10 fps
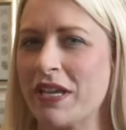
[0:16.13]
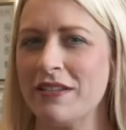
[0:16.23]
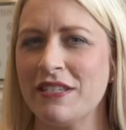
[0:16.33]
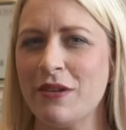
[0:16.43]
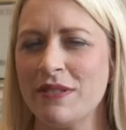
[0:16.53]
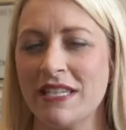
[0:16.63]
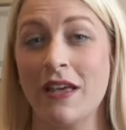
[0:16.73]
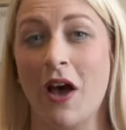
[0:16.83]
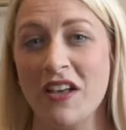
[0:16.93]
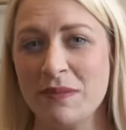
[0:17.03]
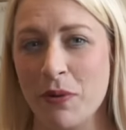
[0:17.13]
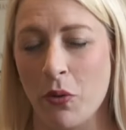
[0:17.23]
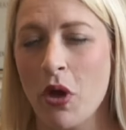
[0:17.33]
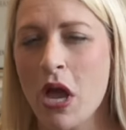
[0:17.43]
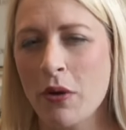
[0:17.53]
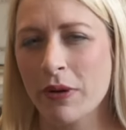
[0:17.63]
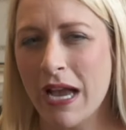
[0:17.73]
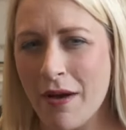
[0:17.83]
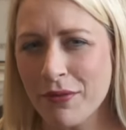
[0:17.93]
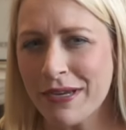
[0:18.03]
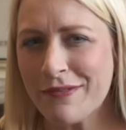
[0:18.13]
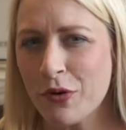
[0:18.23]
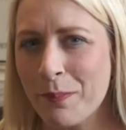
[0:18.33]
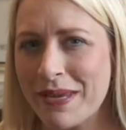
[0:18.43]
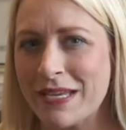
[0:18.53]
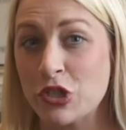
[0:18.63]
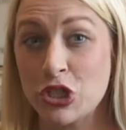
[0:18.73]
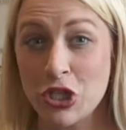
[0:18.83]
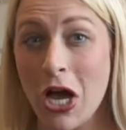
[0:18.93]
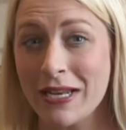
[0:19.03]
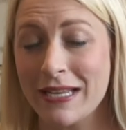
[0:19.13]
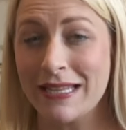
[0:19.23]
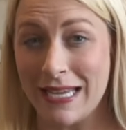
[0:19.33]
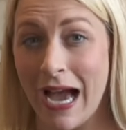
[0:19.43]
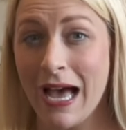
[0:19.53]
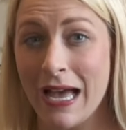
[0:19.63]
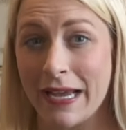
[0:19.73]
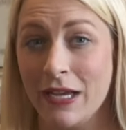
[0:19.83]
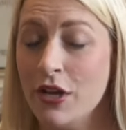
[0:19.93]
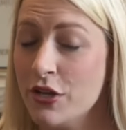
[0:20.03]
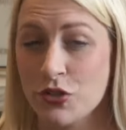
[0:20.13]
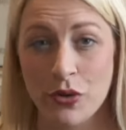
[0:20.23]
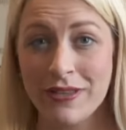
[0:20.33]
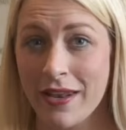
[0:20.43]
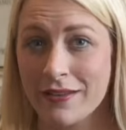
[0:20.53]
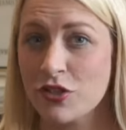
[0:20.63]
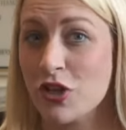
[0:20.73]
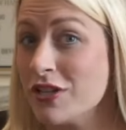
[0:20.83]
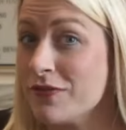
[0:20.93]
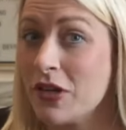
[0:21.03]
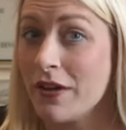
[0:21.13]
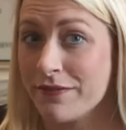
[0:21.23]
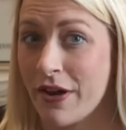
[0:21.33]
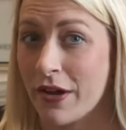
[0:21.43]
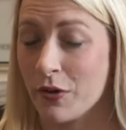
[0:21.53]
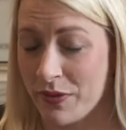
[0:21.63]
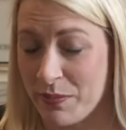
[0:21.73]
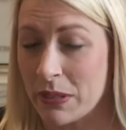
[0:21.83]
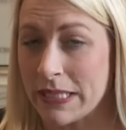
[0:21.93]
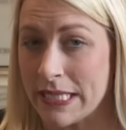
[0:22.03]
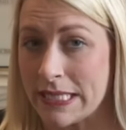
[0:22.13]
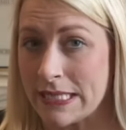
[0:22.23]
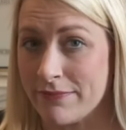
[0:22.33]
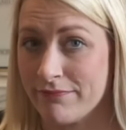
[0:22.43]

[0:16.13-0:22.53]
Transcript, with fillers: because he was in the hospital recovering from being shot in the eye during that exchange of gunfire with police.